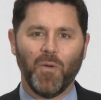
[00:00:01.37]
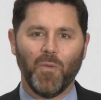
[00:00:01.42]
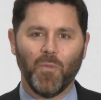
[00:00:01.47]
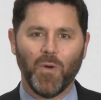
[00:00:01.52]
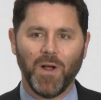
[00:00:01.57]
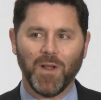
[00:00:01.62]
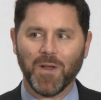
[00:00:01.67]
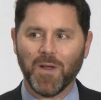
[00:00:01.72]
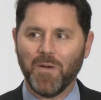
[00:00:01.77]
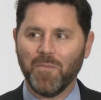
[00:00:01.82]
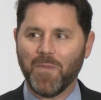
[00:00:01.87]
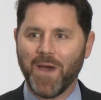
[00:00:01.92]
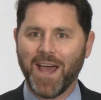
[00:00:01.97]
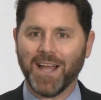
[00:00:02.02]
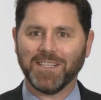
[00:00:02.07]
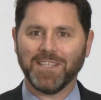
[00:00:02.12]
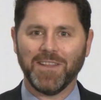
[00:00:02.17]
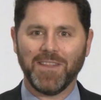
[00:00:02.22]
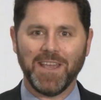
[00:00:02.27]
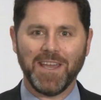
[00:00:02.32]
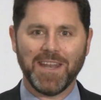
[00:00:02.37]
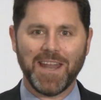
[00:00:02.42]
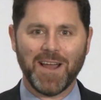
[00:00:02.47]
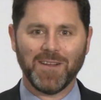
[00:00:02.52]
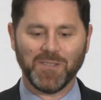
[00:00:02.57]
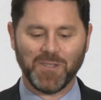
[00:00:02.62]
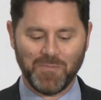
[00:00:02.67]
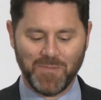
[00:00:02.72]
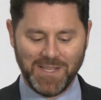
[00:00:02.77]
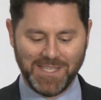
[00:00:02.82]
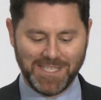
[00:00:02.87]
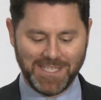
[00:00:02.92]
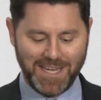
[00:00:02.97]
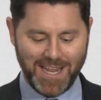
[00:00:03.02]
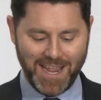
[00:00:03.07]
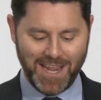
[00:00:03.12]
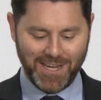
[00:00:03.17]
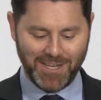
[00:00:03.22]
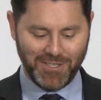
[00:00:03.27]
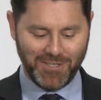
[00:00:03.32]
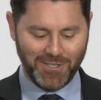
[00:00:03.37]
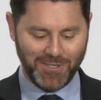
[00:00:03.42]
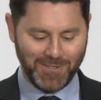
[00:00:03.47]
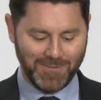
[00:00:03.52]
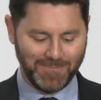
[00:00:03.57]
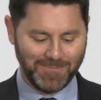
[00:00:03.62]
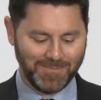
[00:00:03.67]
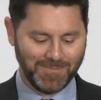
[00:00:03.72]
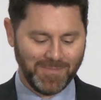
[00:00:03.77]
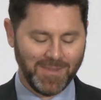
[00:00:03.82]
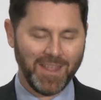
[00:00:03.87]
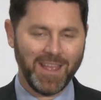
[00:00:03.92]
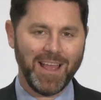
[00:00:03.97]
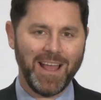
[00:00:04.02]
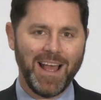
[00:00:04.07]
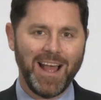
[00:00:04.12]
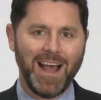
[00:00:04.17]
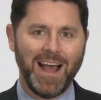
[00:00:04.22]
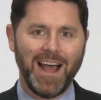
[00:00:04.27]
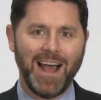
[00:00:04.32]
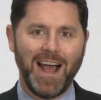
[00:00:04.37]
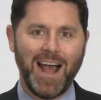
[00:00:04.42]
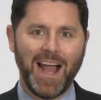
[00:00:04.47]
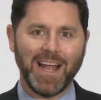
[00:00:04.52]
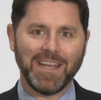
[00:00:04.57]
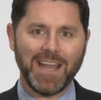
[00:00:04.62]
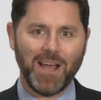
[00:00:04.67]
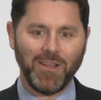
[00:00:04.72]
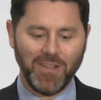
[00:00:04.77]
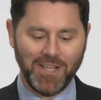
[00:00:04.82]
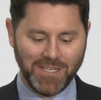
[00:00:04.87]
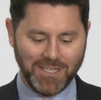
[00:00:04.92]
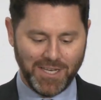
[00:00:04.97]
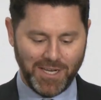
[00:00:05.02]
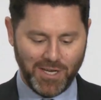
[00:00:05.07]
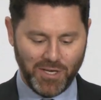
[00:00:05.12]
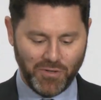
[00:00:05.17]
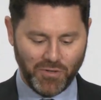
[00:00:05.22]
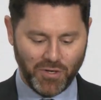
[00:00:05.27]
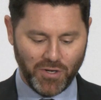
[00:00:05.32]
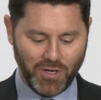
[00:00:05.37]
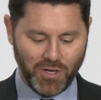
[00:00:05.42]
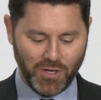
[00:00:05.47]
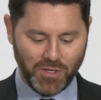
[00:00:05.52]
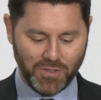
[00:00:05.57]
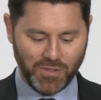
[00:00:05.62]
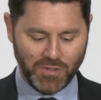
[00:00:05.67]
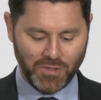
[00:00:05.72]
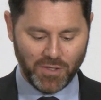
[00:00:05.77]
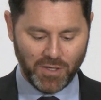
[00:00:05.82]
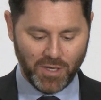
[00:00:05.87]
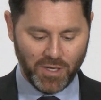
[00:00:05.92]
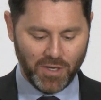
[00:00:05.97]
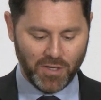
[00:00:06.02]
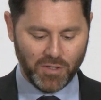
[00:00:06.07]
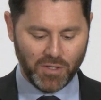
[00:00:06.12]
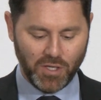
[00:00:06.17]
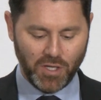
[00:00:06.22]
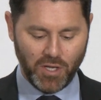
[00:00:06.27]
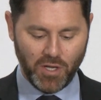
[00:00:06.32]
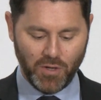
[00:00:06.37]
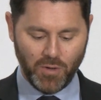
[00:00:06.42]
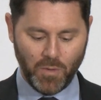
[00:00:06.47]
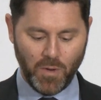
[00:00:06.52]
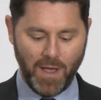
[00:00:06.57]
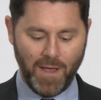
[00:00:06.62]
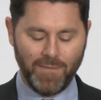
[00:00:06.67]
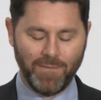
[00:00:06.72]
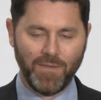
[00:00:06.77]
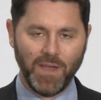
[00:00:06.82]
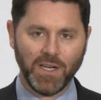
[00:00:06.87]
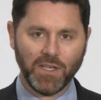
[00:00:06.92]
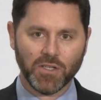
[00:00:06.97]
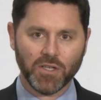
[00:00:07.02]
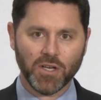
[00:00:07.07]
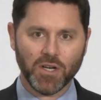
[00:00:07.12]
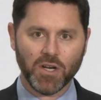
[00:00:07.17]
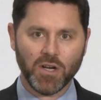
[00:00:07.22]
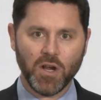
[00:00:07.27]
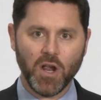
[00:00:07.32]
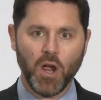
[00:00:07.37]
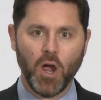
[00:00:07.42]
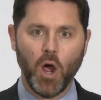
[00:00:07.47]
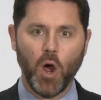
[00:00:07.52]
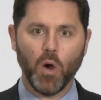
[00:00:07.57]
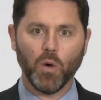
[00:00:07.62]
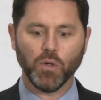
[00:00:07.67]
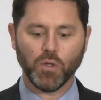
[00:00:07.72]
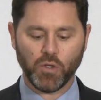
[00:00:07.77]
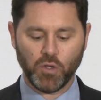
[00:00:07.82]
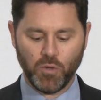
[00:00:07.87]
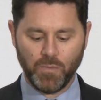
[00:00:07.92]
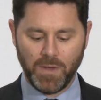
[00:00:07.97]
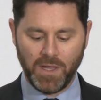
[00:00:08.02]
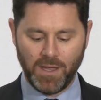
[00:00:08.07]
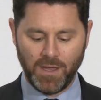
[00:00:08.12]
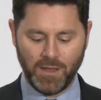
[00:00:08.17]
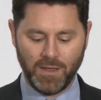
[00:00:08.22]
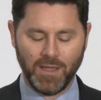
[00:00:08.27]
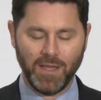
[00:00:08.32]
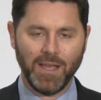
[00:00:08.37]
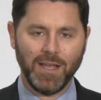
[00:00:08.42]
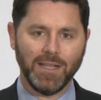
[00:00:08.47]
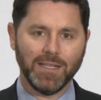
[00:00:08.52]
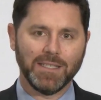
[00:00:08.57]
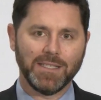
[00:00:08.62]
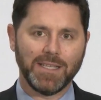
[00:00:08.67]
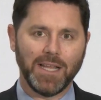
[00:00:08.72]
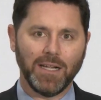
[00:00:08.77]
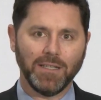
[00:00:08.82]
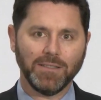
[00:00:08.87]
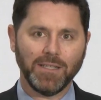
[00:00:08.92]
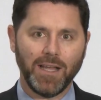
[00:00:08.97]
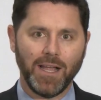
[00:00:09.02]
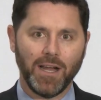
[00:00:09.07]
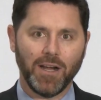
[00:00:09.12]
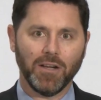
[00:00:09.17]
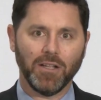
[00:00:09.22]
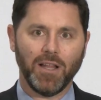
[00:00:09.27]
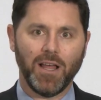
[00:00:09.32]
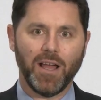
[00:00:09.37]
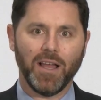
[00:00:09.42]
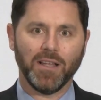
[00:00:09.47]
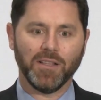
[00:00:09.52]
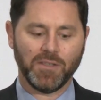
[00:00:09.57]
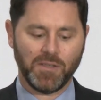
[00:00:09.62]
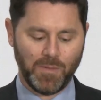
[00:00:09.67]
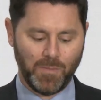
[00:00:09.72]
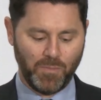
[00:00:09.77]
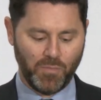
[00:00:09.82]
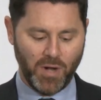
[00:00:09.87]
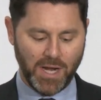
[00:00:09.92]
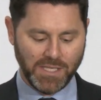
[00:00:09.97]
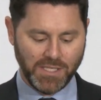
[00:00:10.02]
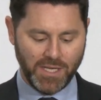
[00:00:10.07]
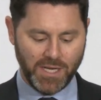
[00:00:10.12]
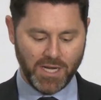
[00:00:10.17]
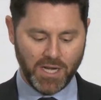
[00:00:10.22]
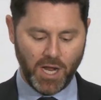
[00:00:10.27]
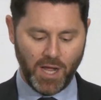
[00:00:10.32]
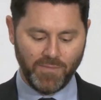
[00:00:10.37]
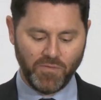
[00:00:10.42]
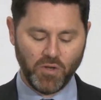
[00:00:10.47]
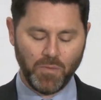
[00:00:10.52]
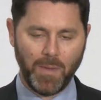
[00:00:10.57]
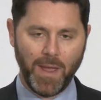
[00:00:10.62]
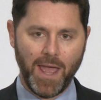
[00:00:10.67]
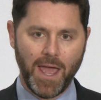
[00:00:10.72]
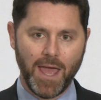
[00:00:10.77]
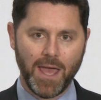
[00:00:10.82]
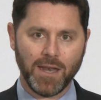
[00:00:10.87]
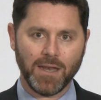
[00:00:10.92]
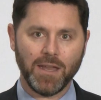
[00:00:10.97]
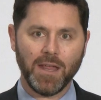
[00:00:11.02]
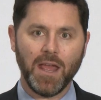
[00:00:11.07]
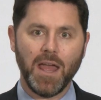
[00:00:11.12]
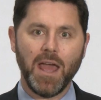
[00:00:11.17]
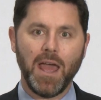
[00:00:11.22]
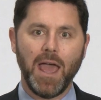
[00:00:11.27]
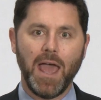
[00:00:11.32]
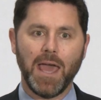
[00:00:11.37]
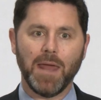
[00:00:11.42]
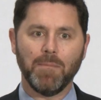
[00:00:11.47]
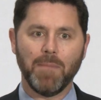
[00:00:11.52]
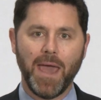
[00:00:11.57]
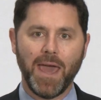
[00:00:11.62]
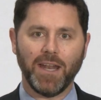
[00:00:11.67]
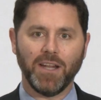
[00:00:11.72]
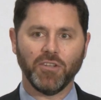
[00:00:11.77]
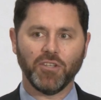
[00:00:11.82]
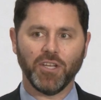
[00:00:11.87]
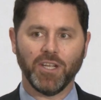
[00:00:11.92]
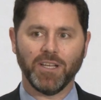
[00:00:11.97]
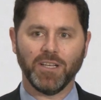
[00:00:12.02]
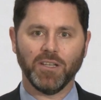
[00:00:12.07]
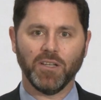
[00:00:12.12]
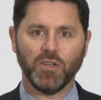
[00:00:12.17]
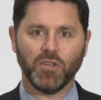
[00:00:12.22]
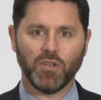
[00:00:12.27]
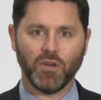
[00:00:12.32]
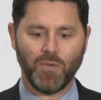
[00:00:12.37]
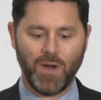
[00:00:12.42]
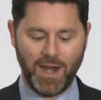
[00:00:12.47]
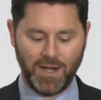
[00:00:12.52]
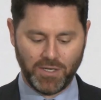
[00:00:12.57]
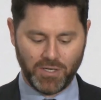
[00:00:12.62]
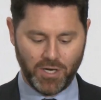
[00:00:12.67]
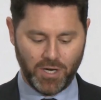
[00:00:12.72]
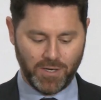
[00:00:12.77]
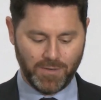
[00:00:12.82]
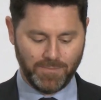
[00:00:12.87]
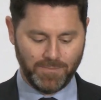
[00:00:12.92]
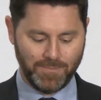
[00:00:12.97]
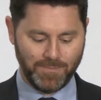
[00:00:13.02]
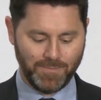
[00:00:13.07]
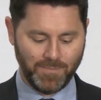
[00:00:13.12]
Welcome back to the announcement stage. I'd now like to introduce to you Victor Osumi, Delta Airlines President of Japan and Managing Director.